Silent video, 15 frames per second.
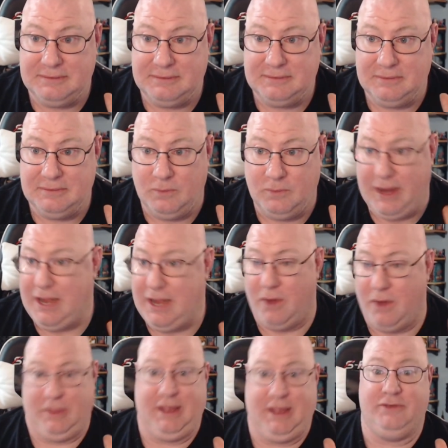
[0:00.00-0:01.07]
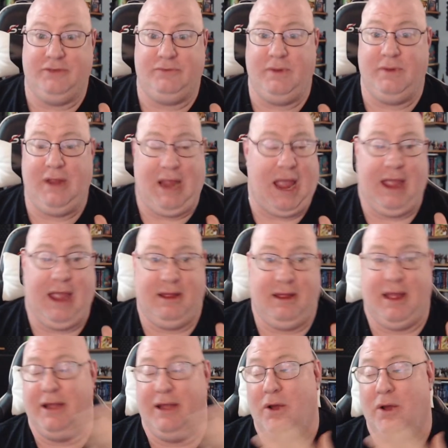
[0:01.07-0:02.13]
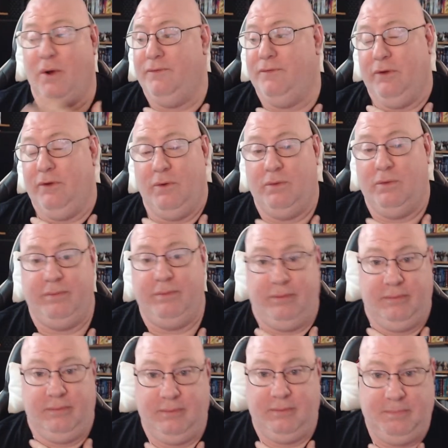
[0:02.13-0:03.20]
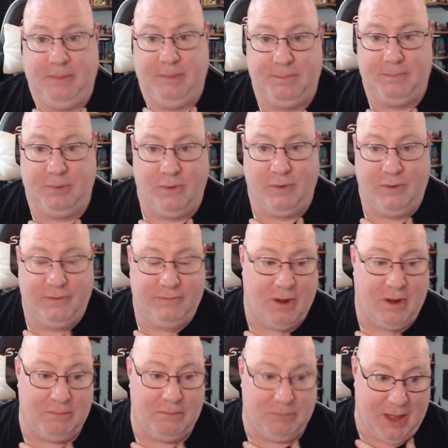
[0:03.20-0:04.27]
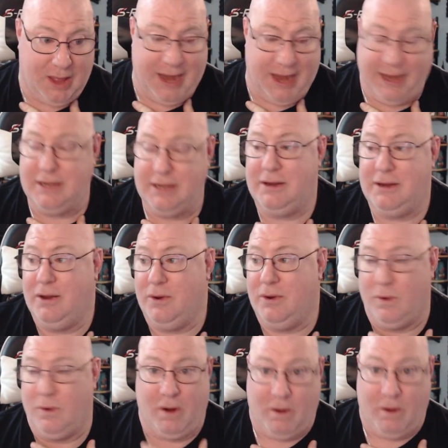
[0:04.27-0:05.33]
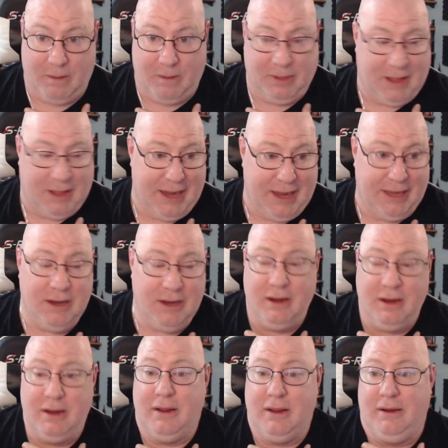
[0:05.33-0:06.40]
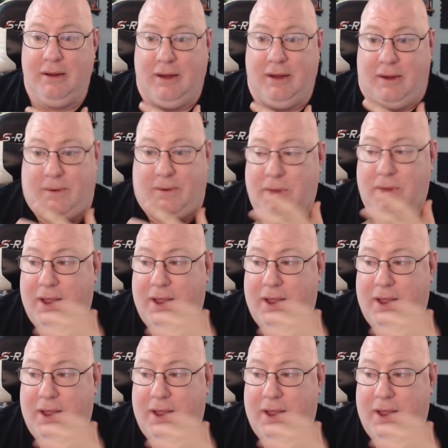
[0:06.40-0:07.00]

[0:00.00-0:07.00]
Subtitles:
We know this. I know a few people who have gone blind or are blind. Mm-hmm.